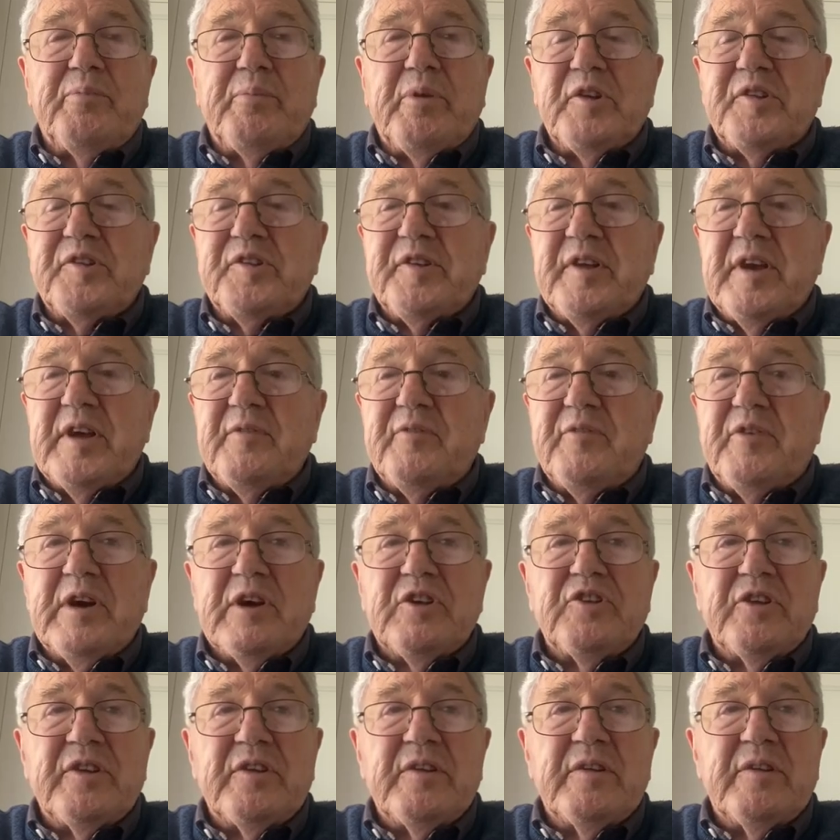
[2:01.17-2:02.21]
prostate
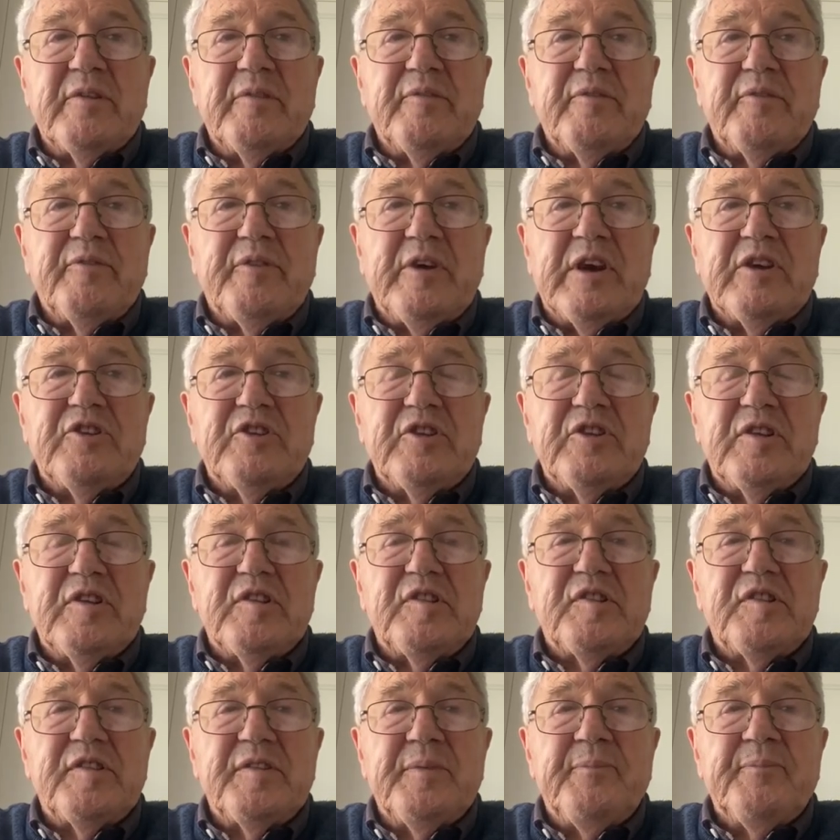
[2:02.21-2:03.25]

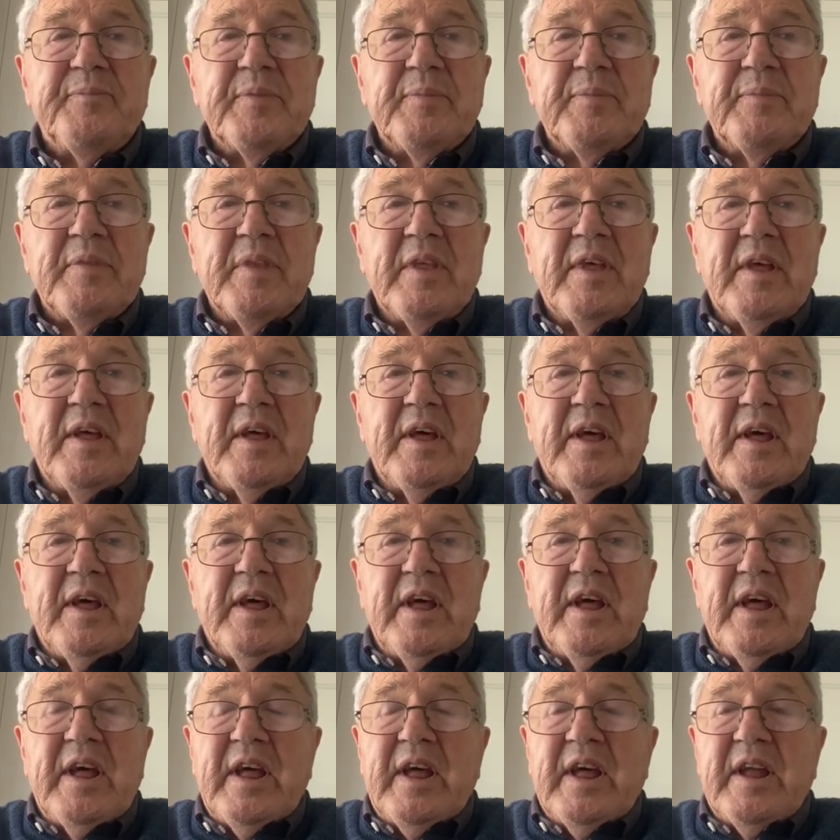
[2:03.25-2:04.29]
functions
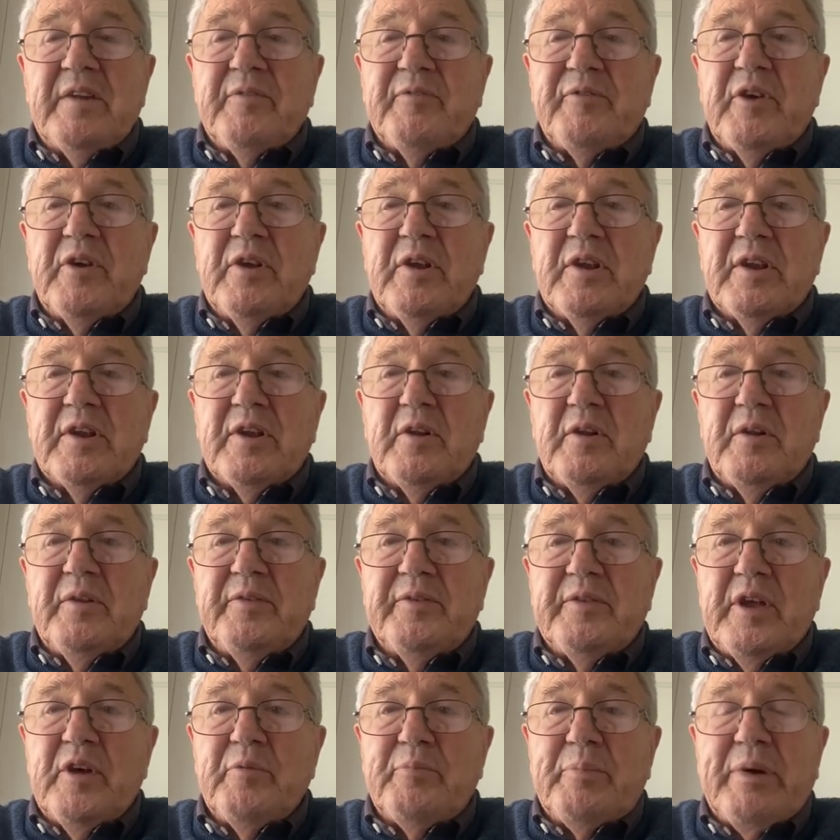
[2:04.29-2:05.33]
and very little,
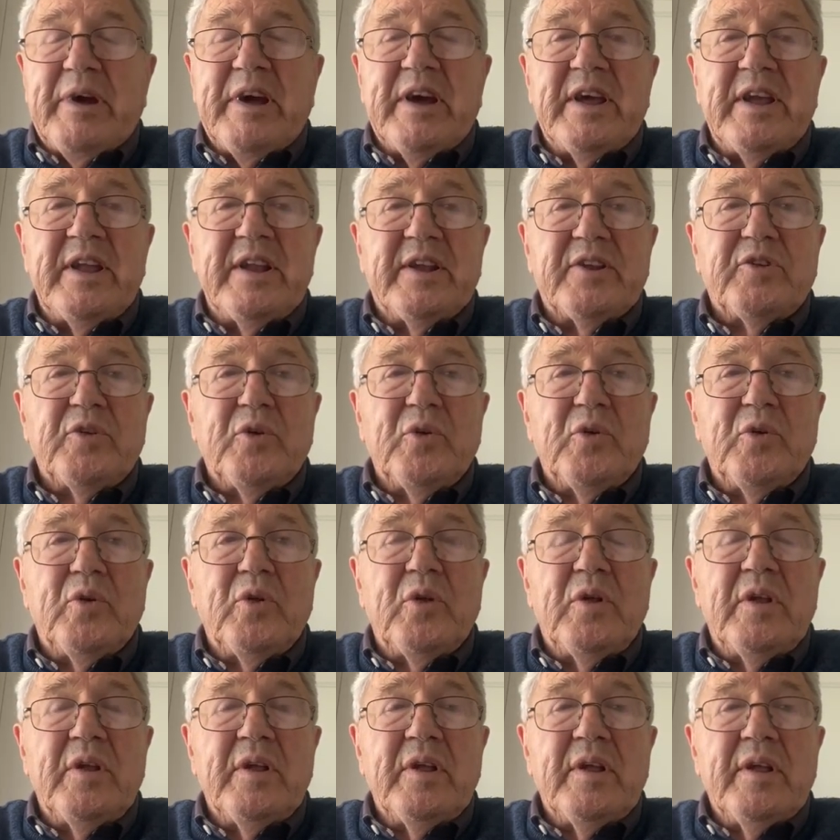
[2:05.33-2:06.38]
no pain at
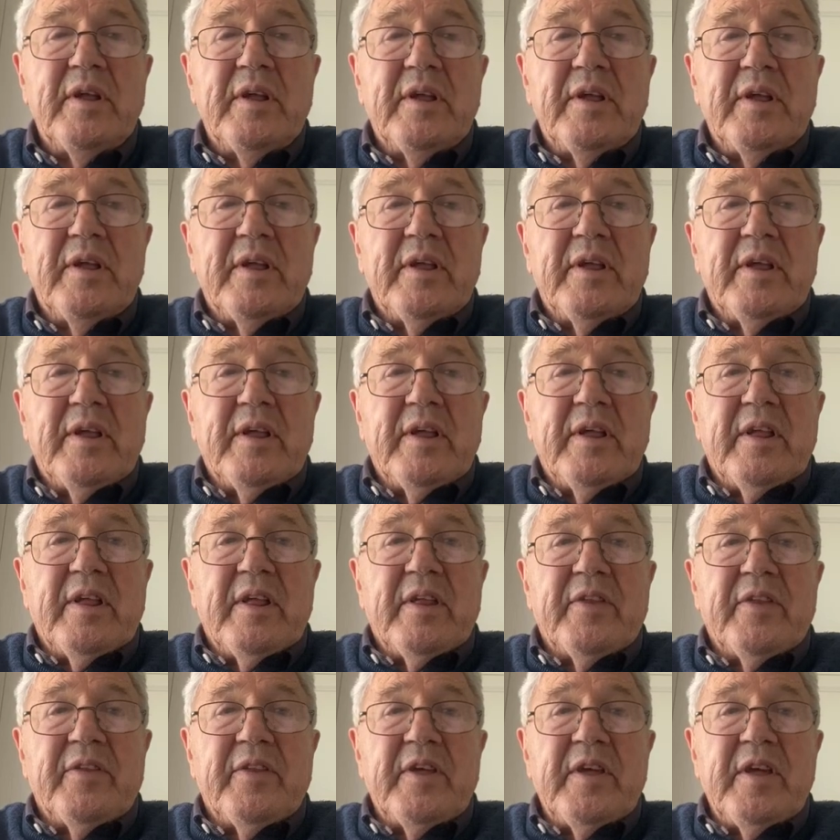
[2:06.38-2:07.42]
all.
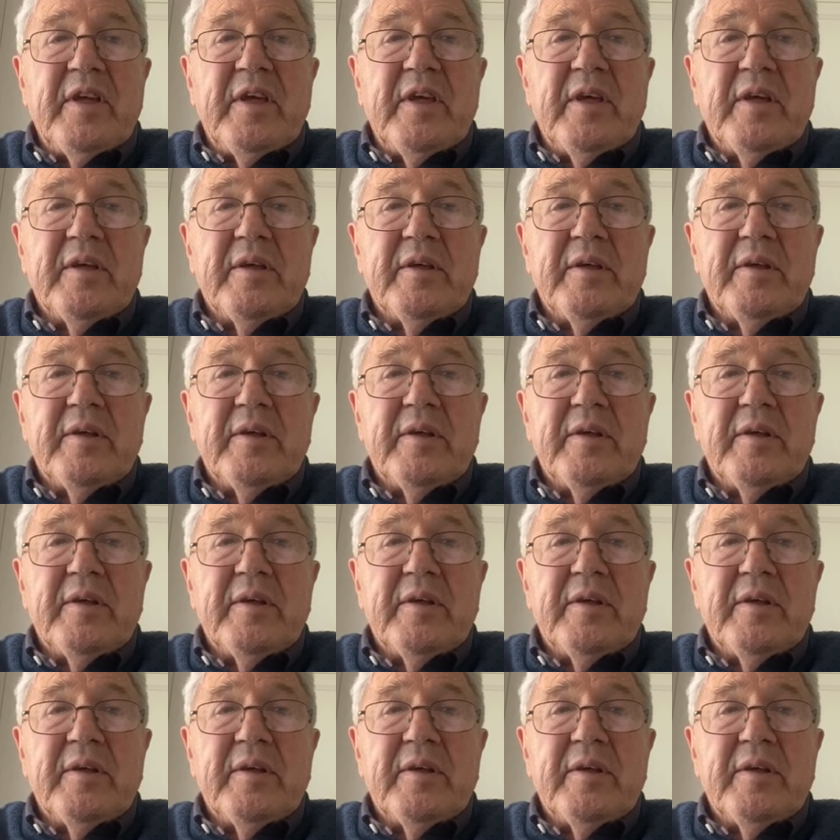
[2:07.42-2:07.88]
The